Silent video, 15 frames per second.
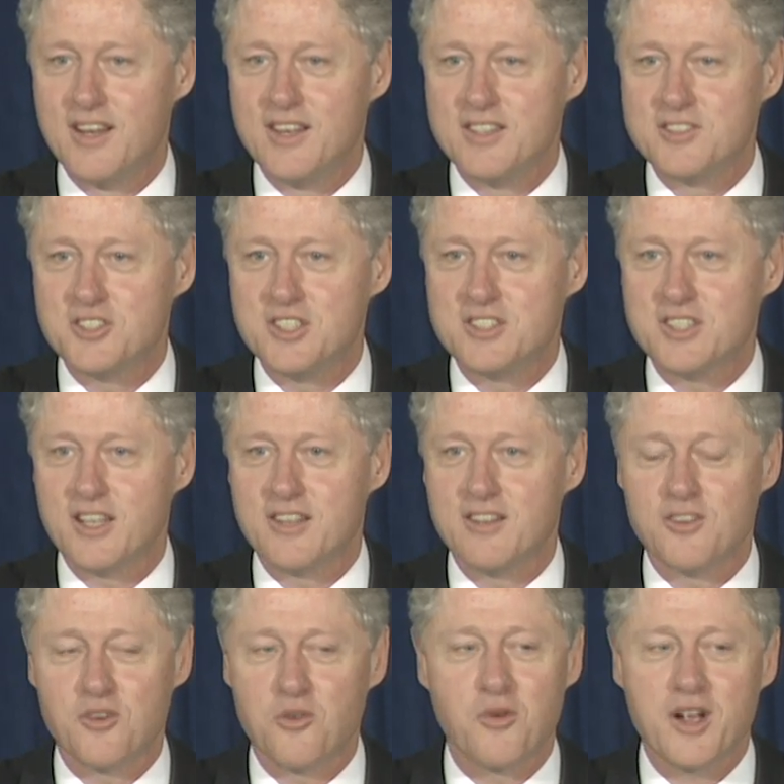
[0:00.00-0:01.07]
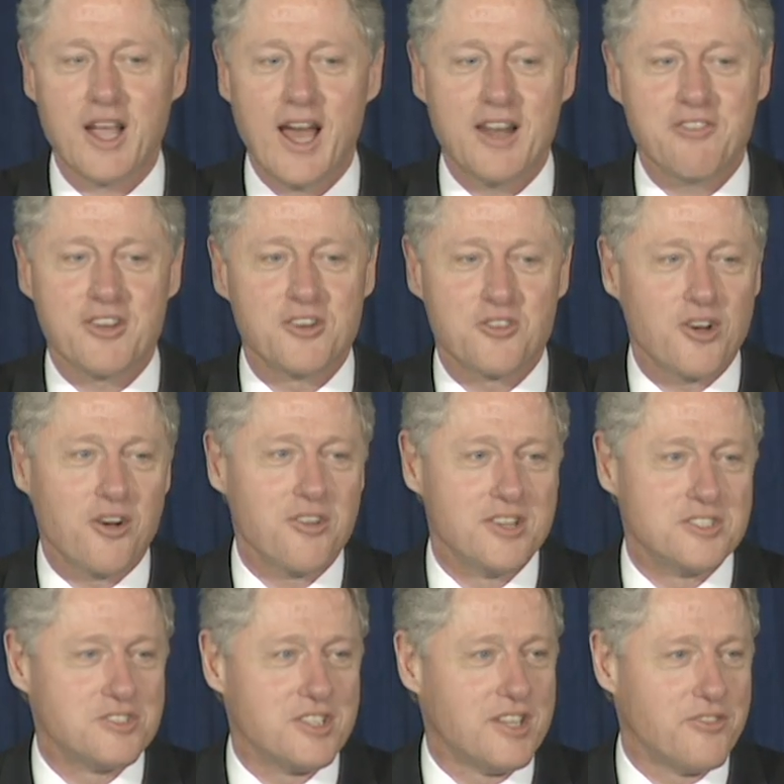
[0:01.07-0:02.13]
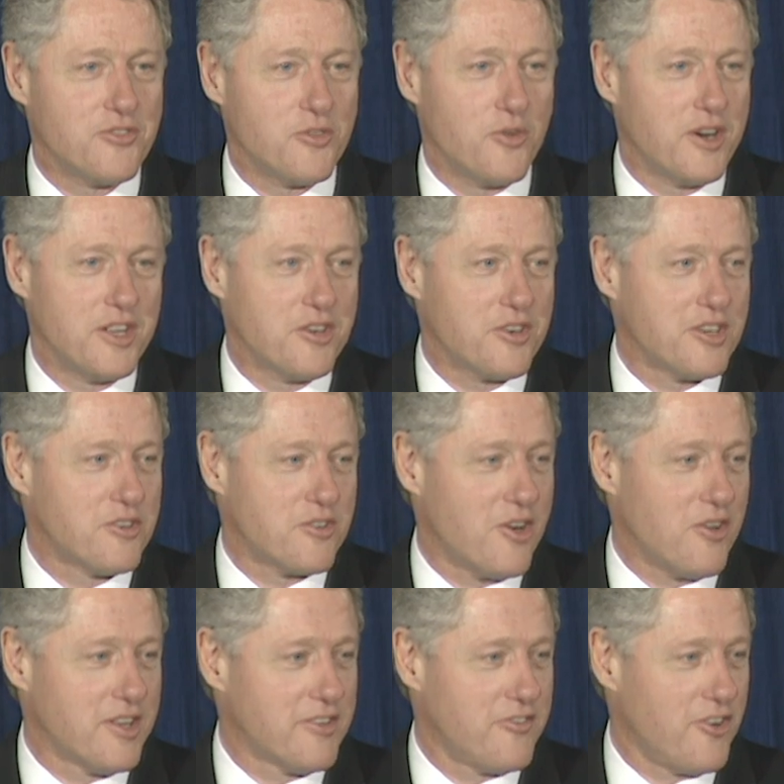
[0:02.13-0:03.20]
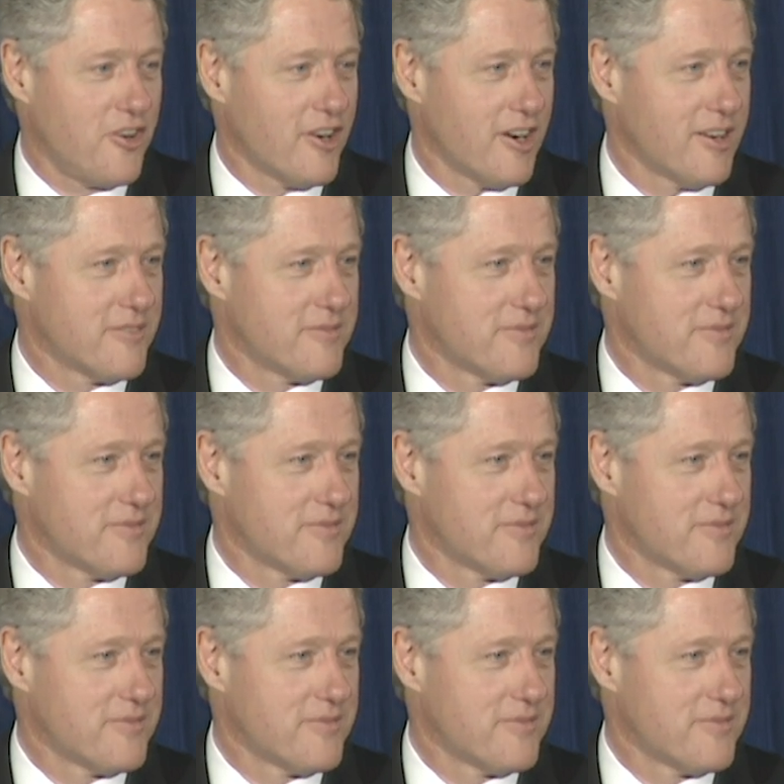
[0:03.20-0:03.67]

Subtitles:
She said, what kind of control is it? What are you controlling for?